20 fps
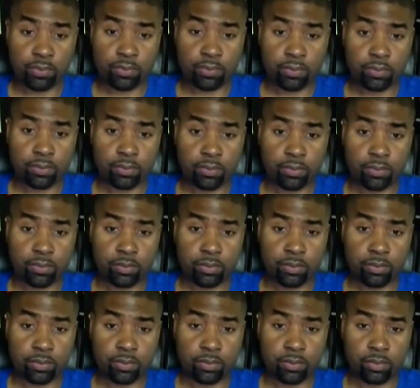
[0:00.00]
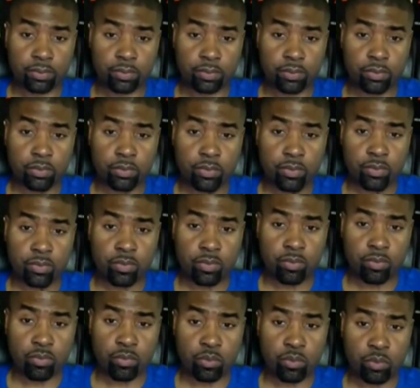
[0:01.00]

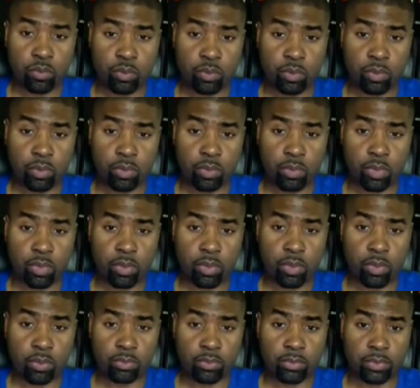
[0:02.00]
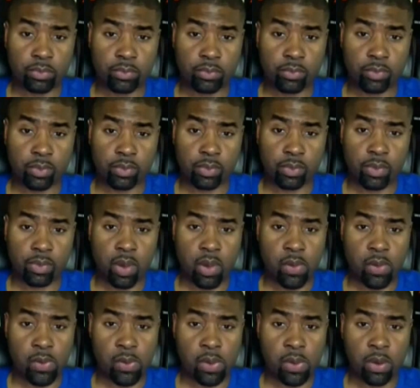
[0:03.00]

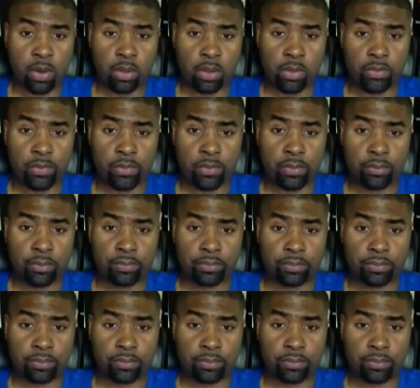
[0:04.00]
No one is speaking in this clip.